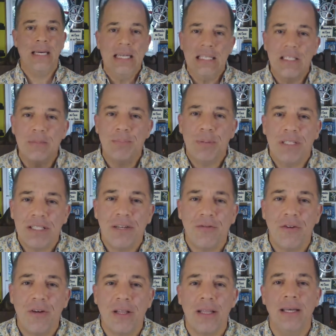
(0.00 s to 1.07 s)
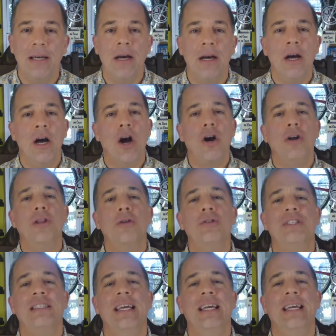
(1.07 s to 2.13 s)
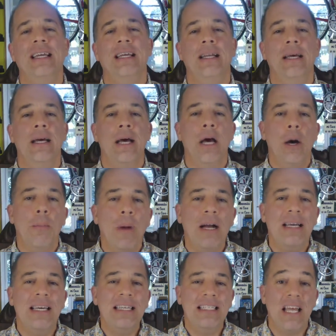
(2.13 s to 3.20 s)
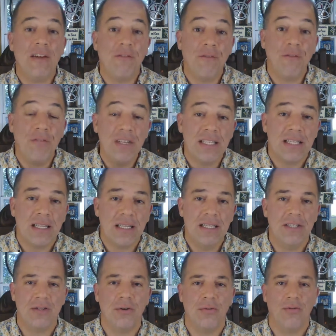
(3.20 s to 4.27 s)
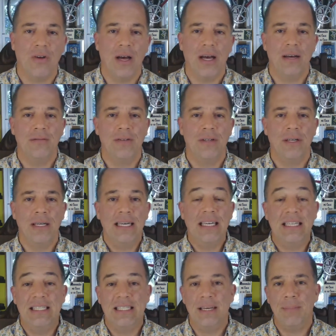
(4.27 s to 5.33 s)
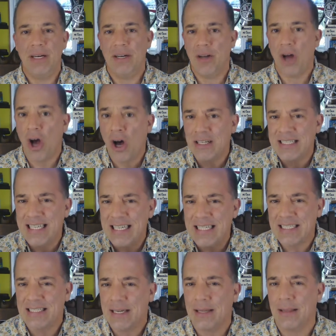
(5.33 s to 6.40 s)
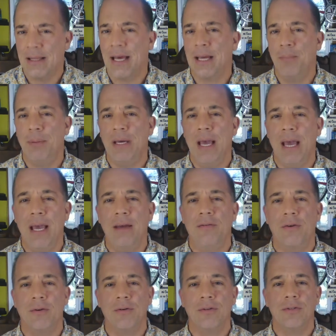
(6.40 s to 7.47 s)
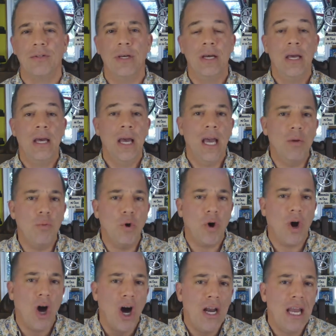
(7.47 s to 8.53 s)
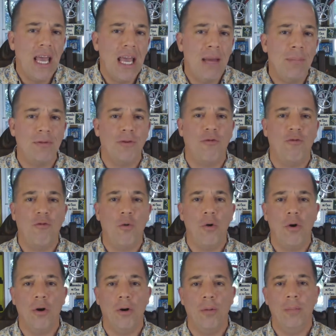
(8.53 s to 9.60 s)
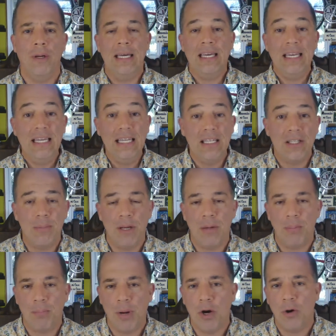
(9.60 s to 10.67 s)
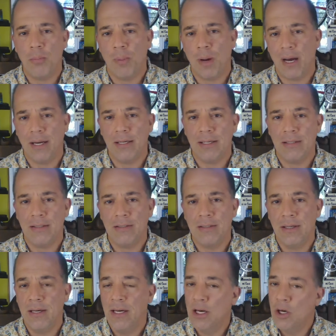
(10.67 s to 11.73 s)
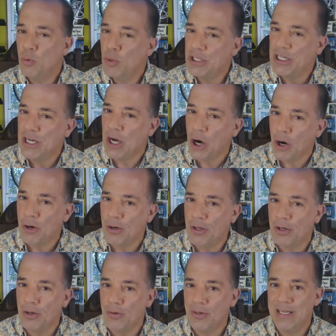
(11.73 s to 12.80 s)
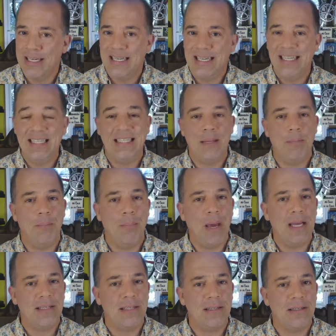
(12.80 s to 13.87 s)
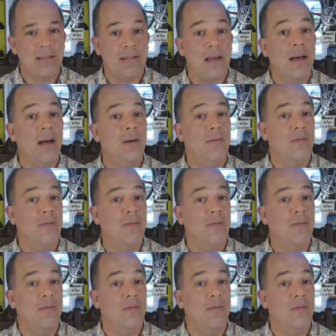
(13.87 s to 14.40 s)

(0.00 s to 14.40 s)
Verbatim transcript: Specifically, Harlow stated monkeys that physically survived exhibited autistic-like behaviors and were unable to form intimate pair bondings, which he argued is the basis of